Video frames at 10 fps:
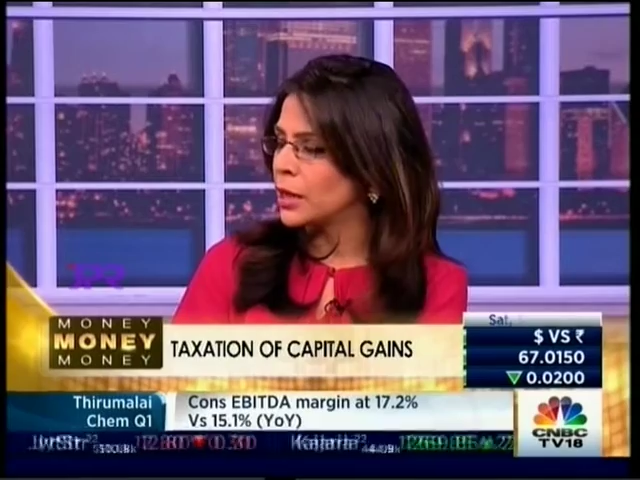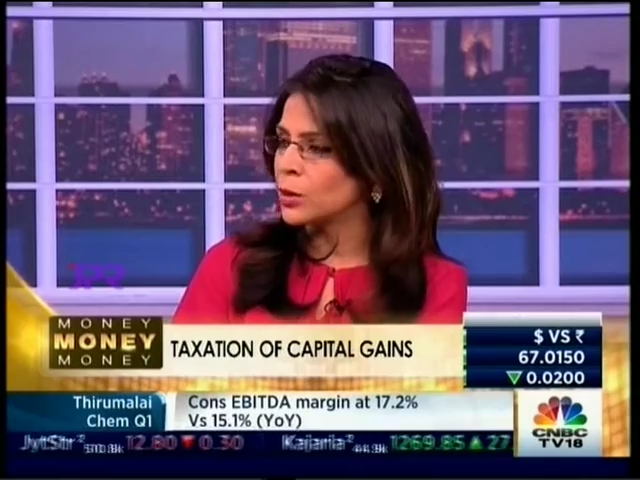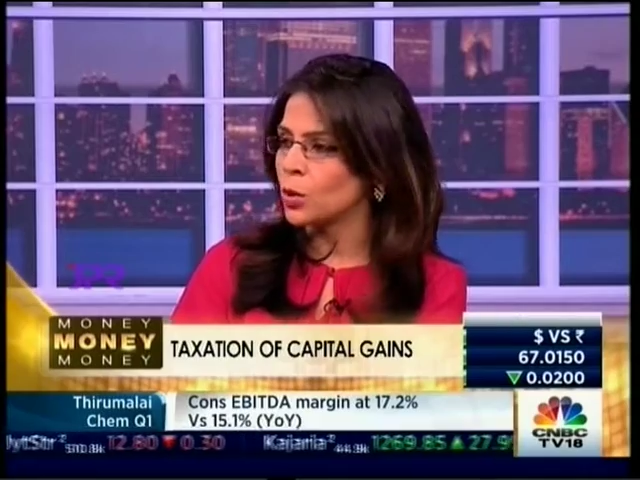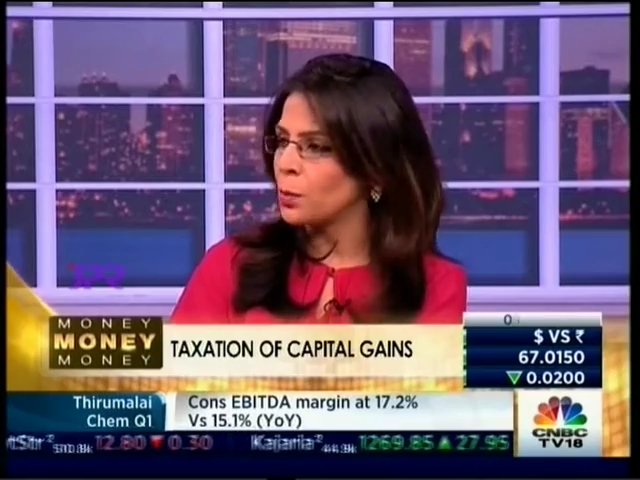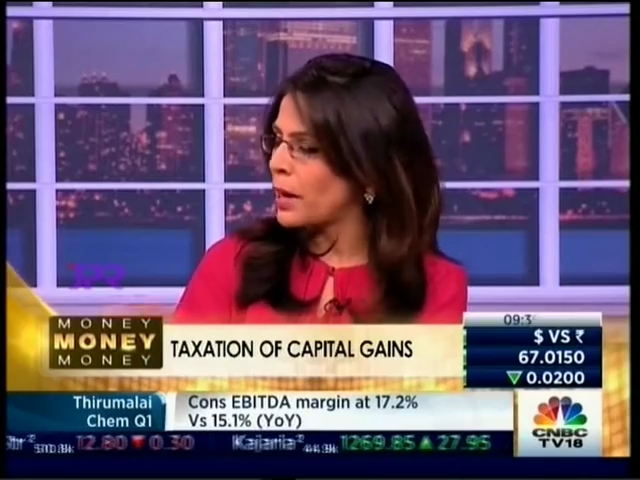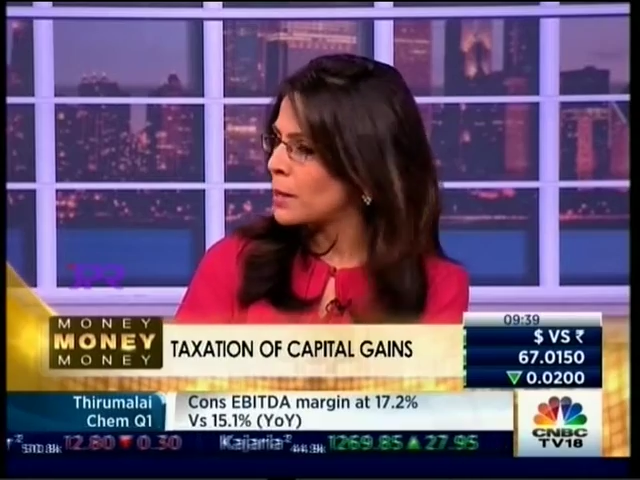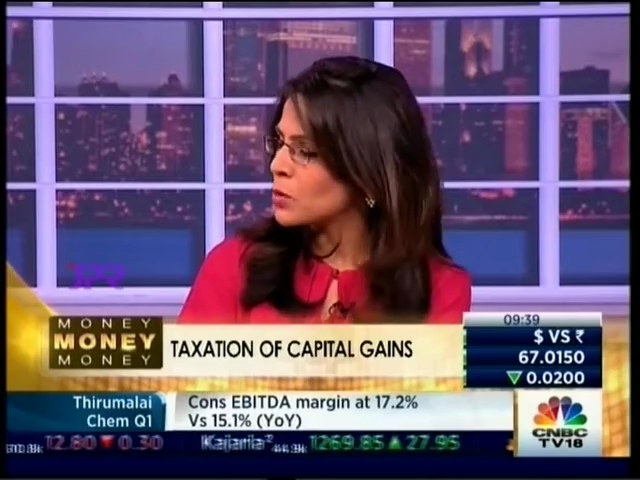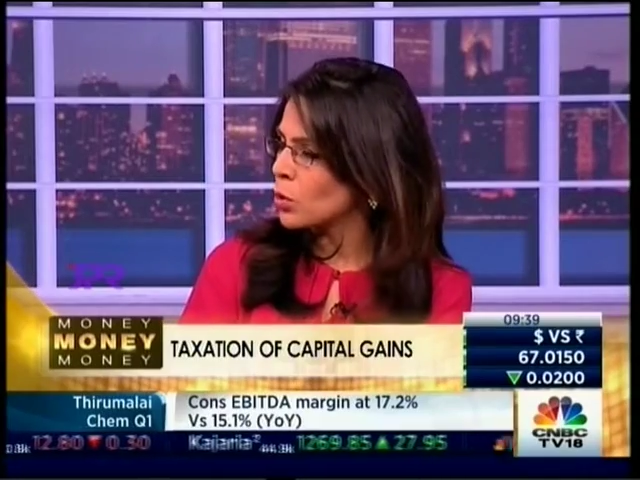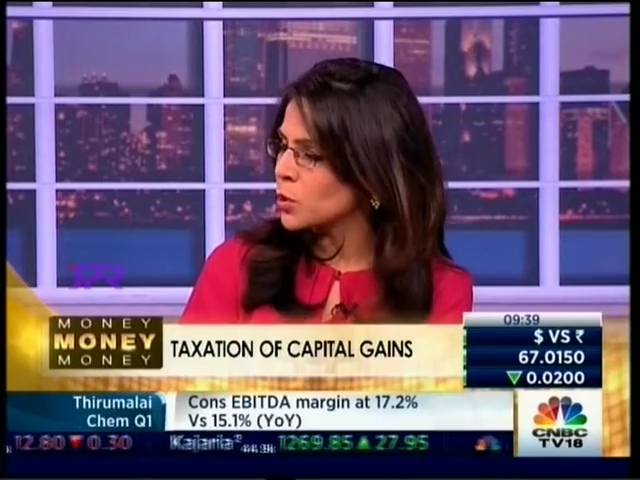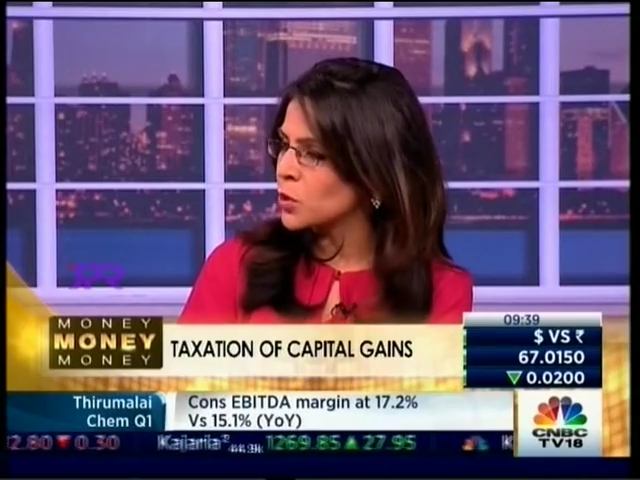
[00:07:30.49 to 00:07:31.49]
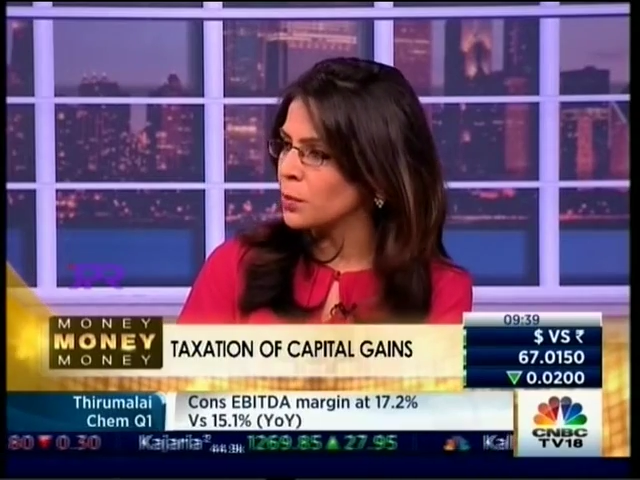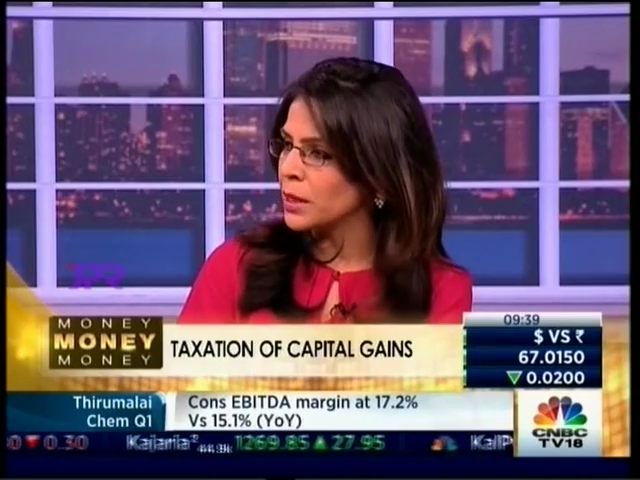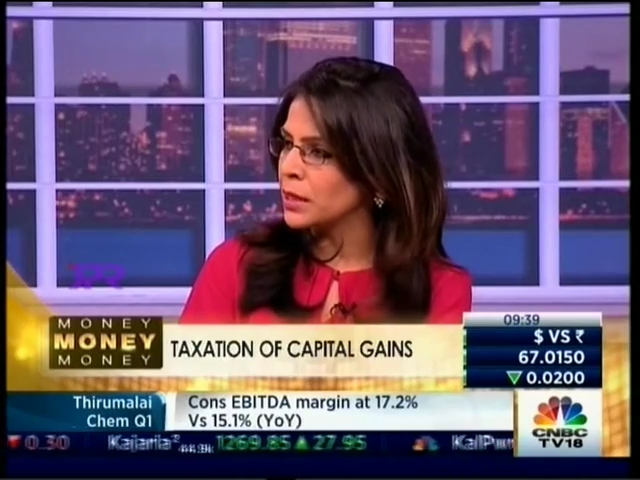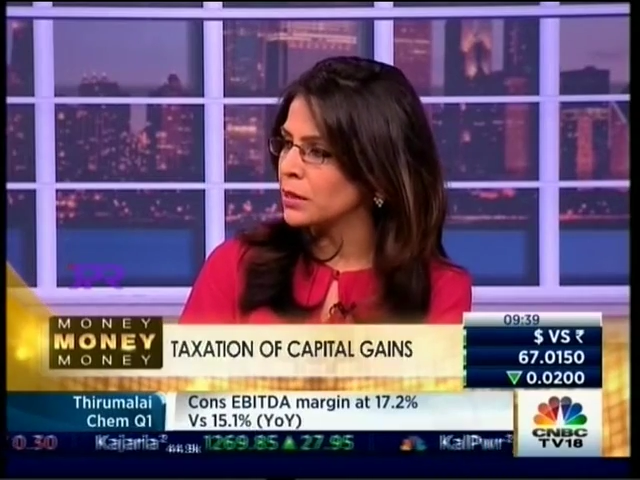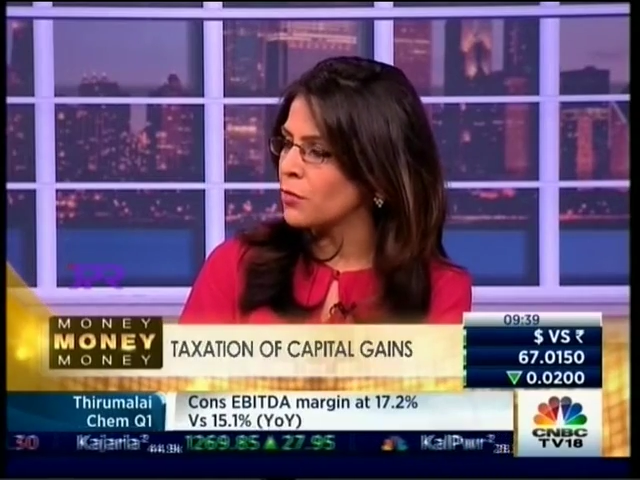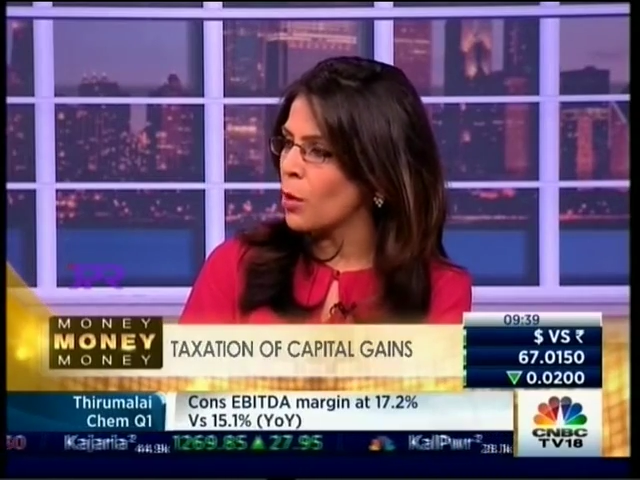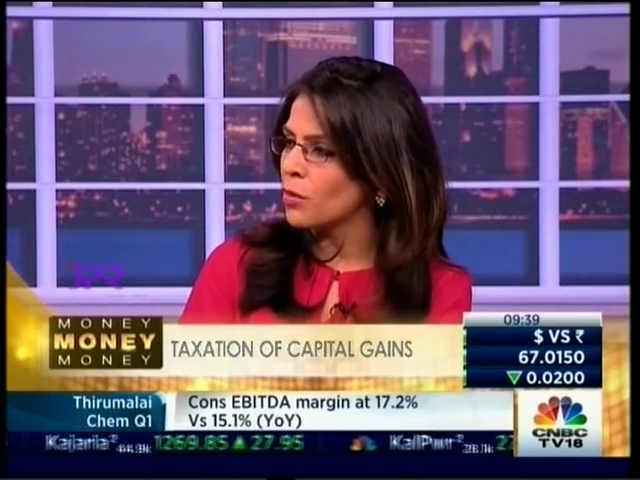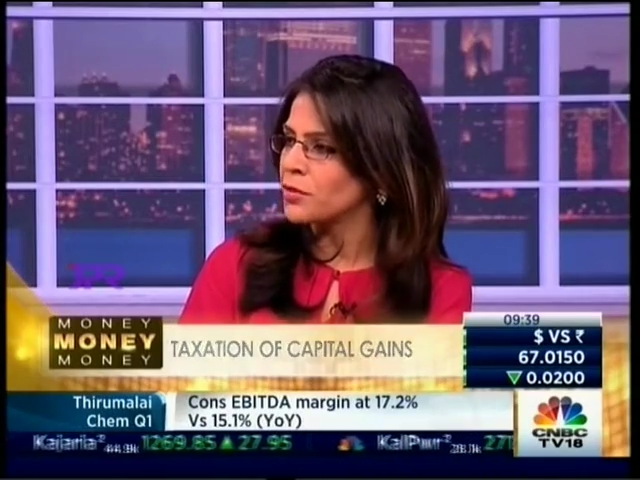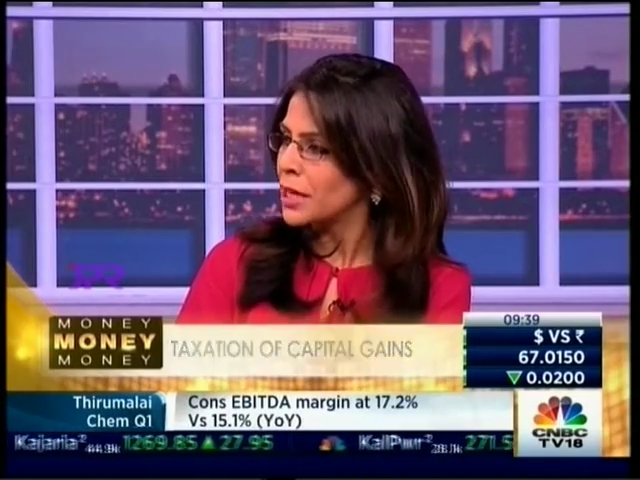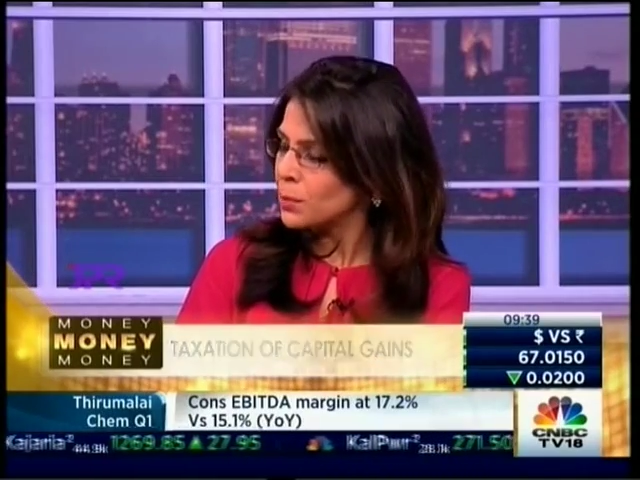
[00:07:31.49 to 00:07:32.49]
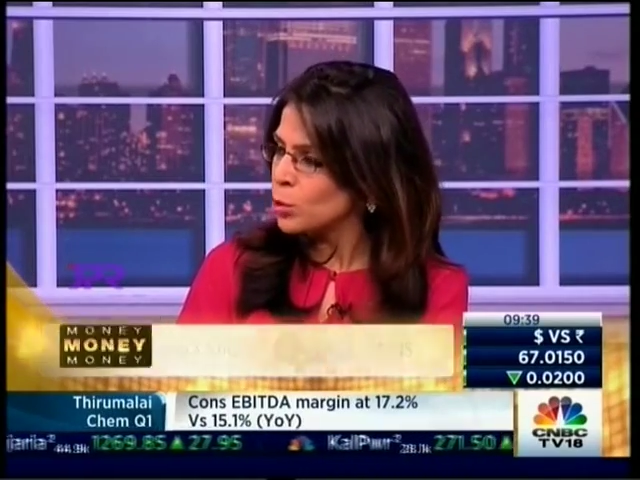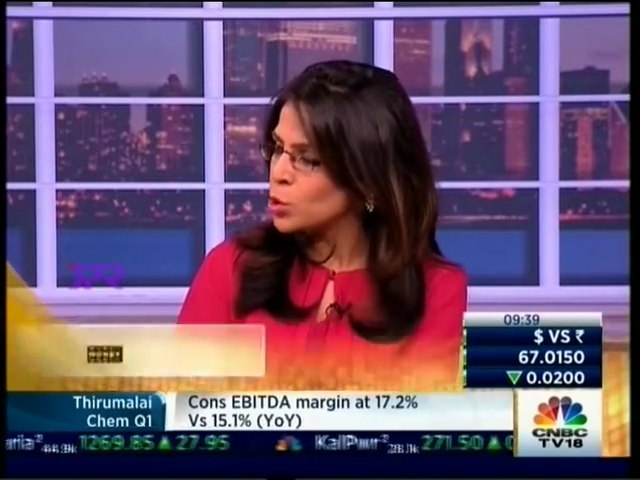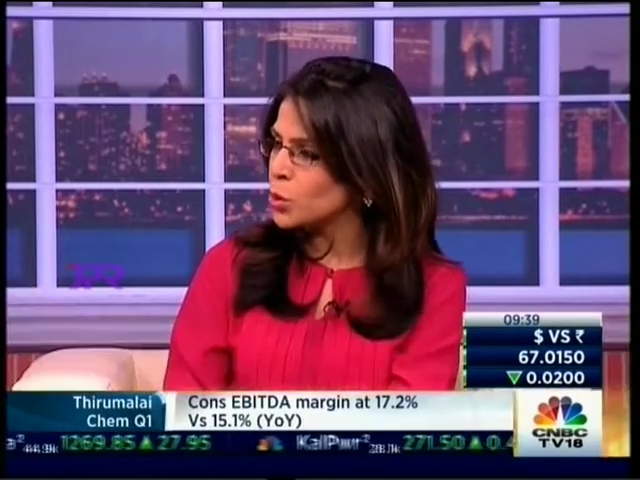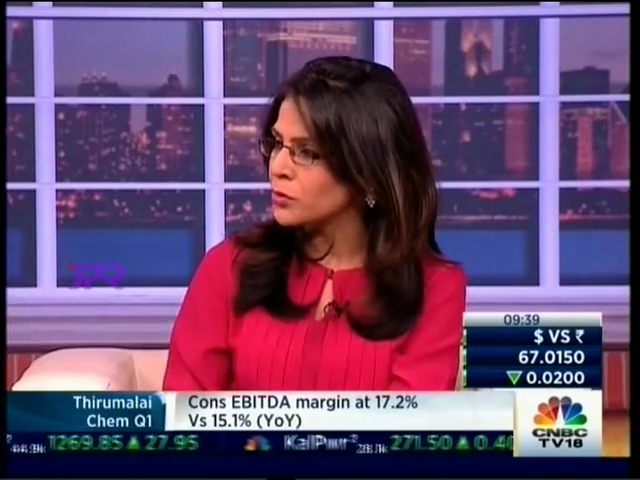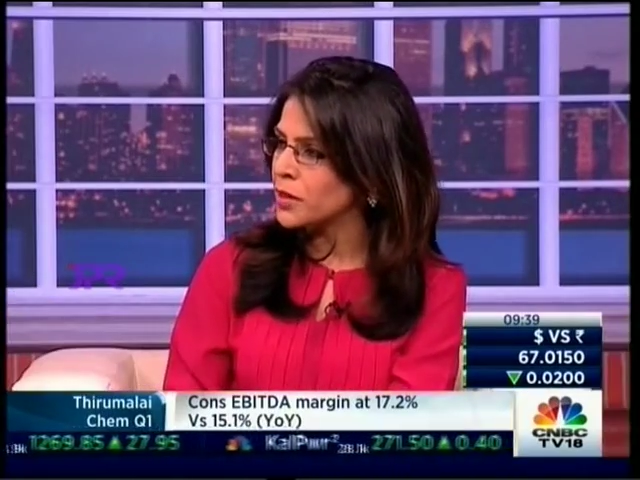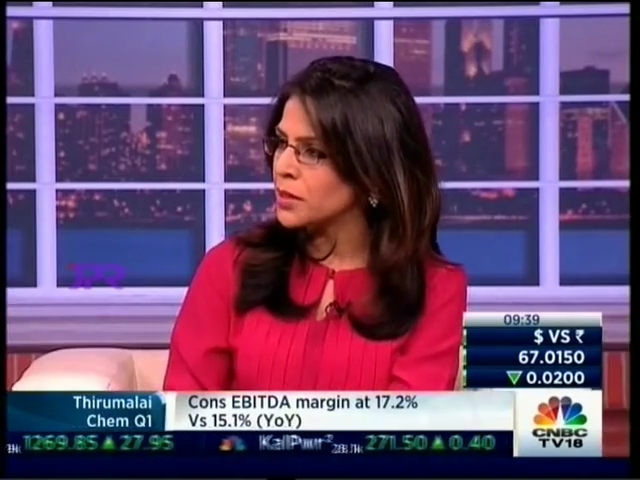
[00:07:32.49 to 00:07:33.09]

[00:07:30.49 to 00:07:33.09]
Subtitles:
It could perhaps also be in the form of debt mutual